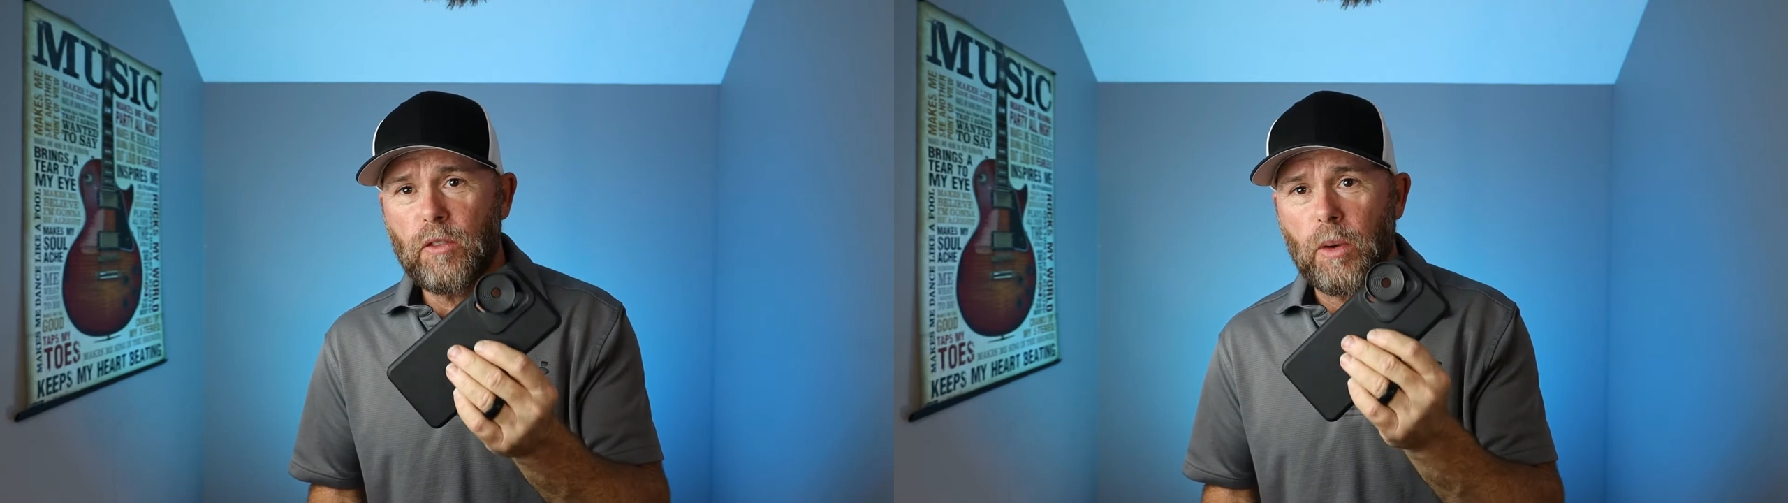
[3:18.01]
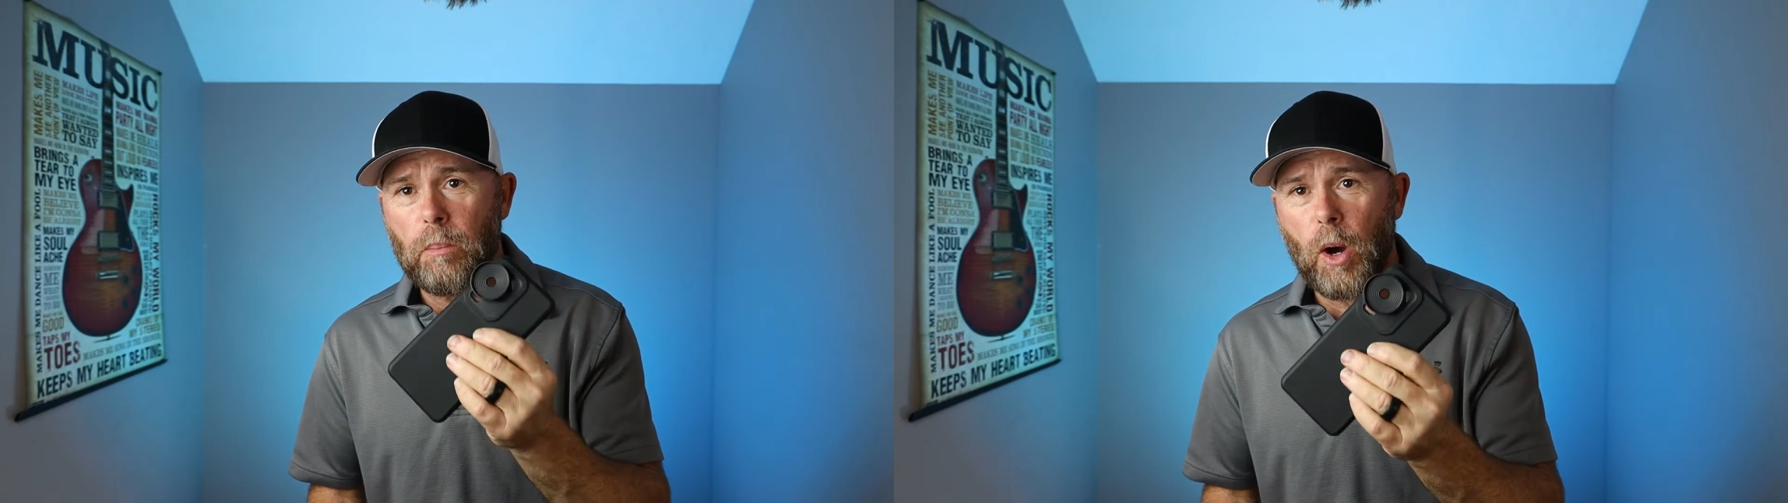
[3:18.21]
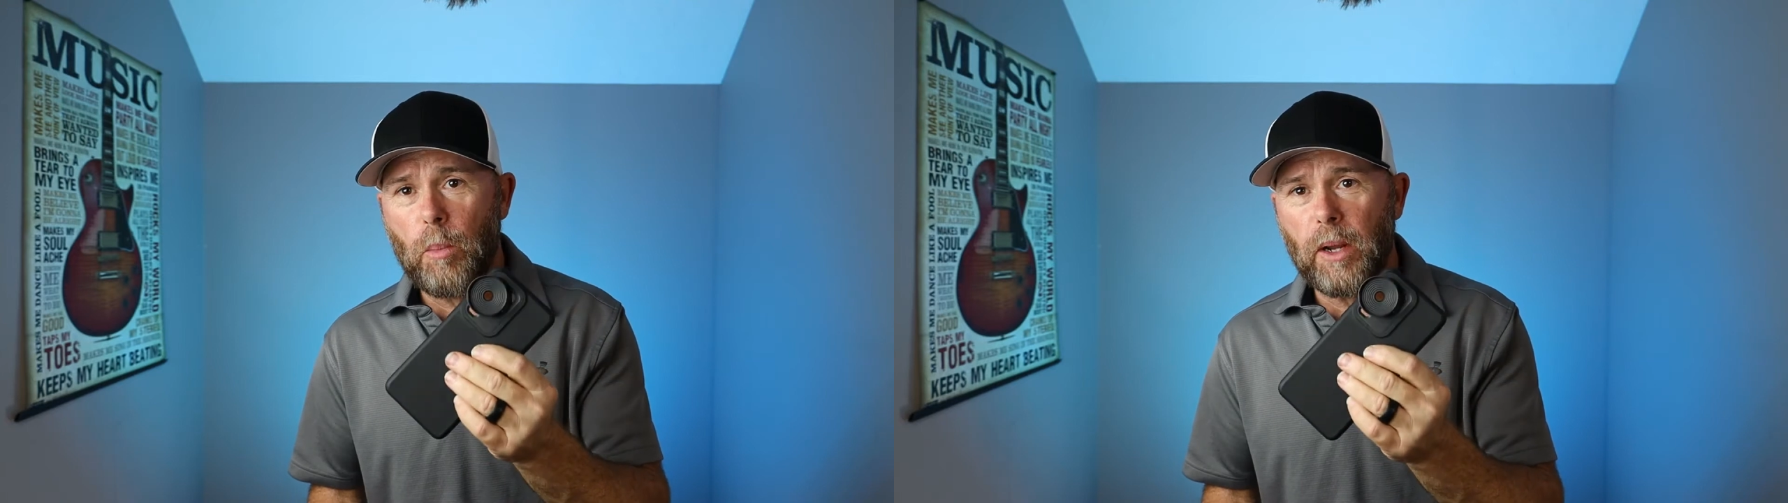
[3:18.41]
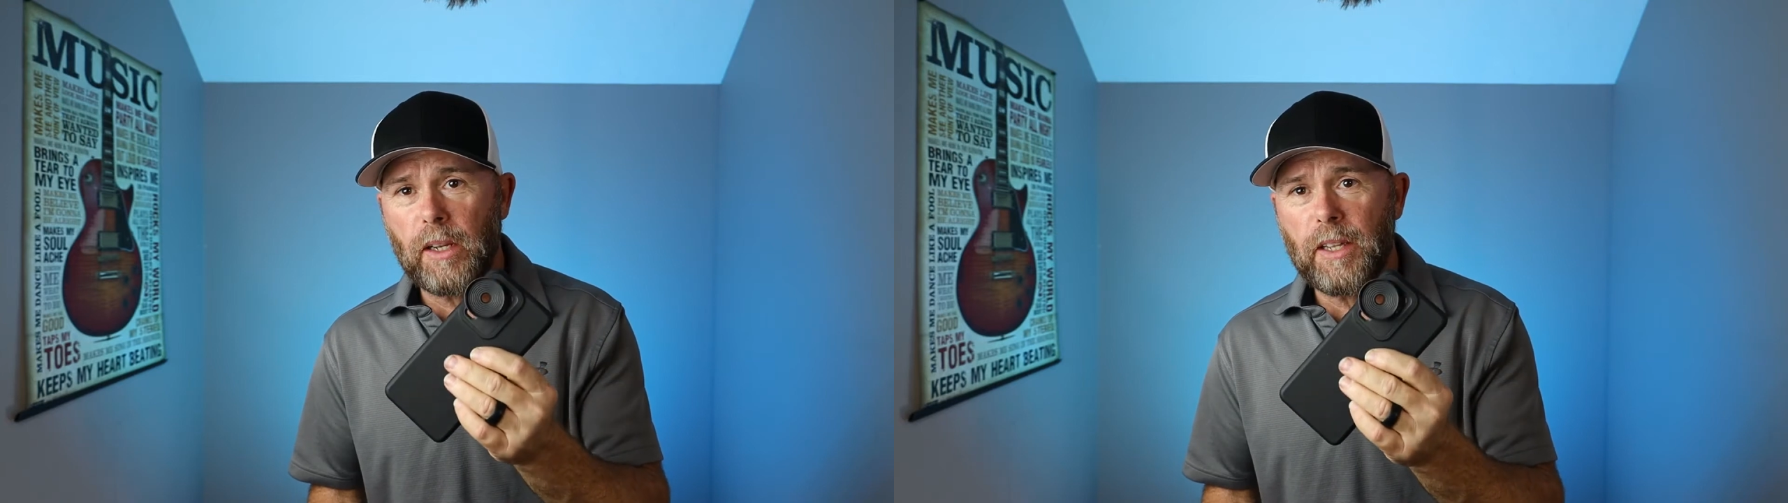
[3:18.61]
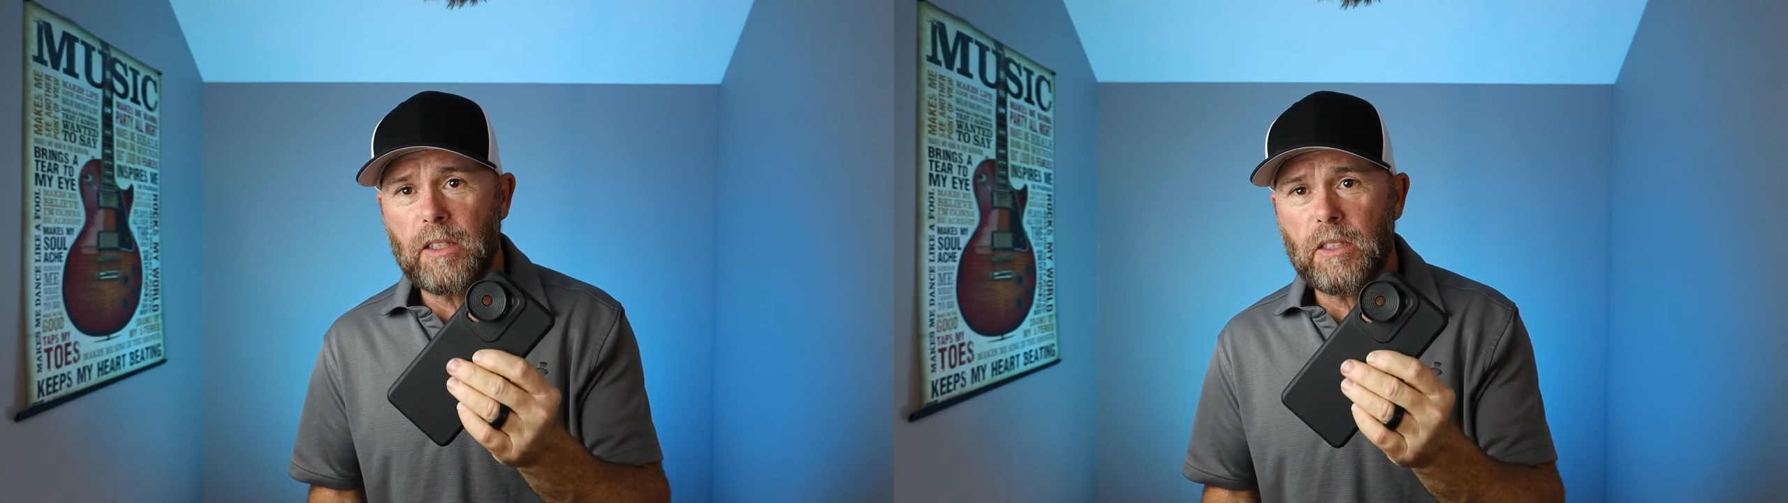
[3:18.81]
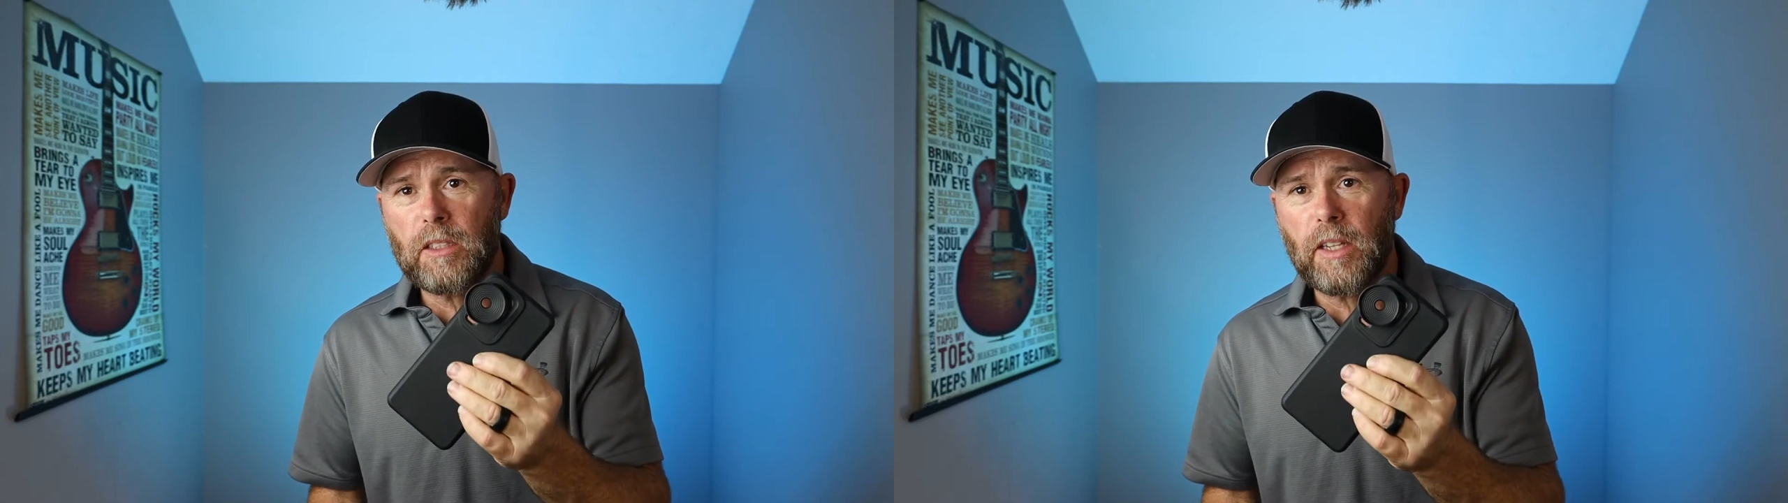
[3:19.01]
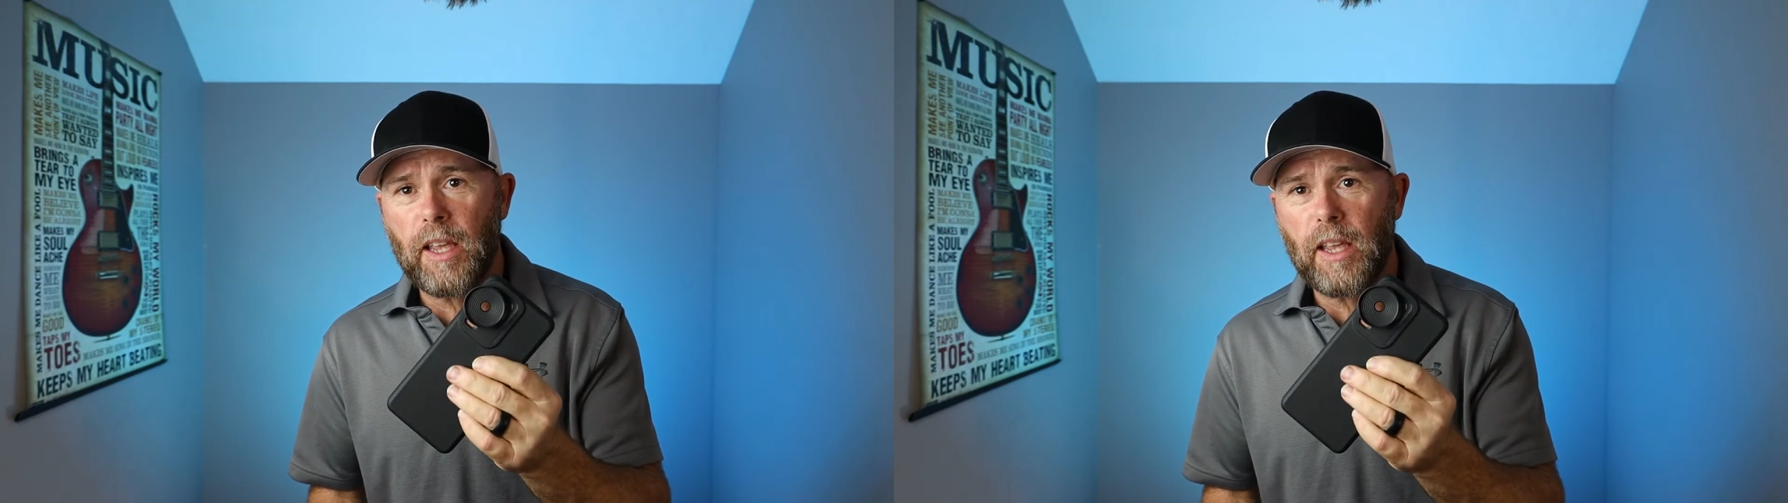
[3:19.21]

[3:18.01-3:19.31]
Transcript: from Moment Lenses,